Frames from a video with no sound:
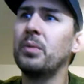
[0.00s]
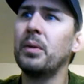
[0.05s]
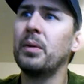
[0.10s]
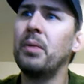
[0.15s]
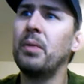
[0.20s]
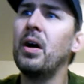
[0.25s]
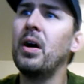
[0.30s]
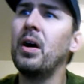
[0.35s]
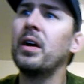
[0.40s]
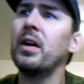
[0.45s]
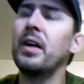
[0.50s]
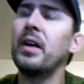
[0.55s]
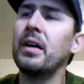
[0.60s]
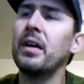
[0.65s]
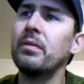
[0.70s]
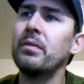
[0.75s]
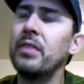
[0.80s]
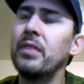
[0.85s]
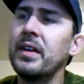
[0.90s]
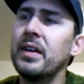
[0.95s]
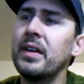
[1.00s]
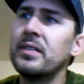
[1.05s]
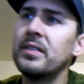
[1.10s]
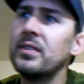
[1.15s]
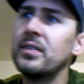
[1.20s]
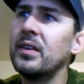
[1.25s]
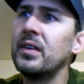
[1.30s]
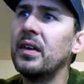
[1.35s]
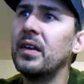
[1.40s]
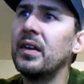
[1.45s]
part of
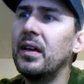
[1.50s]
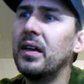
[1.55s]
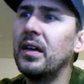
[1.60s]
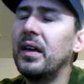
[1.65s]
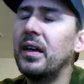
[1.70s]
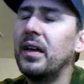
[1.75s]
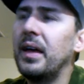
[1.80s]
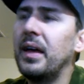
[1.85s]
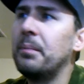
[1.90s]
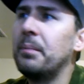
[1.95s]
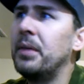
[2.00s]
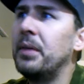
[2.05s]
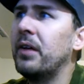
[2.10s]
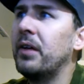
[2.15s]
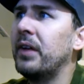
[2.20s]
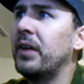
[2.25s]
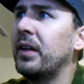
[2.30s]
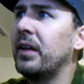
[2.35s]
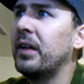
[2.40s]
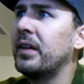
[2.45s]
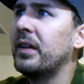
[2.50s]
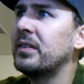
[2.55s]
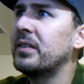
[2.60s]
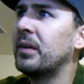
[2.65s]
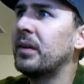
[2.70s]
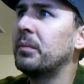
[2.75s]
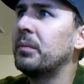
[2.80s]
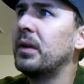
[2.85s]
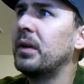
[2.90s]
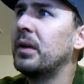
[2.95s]
this
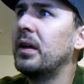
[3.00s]
imperialism.